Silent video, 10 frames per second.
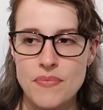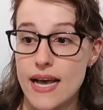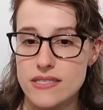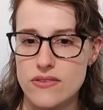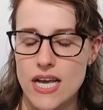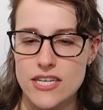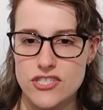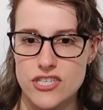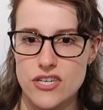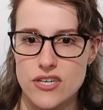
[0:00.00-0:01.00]
Yeah, so
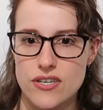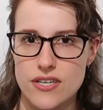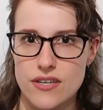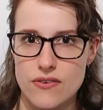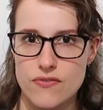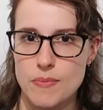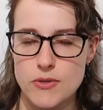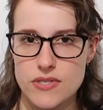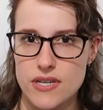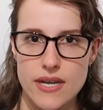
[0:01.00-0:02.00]
last year, you know, for
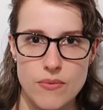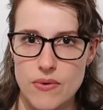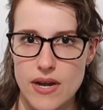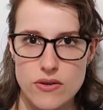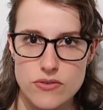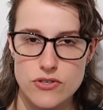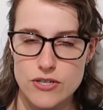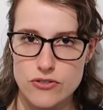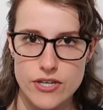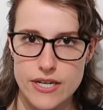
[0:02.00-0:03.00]
most of the night, we were out
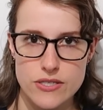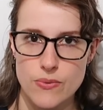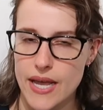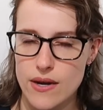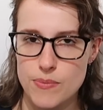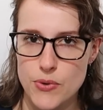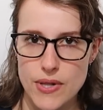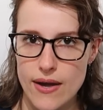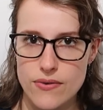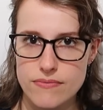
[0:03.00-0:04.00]
trick or treating, so we had a
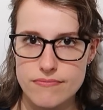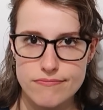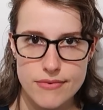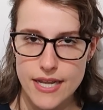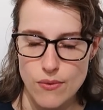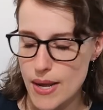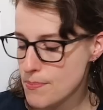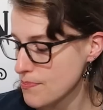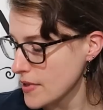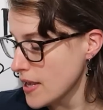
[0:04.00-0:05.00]
bowl out anyway.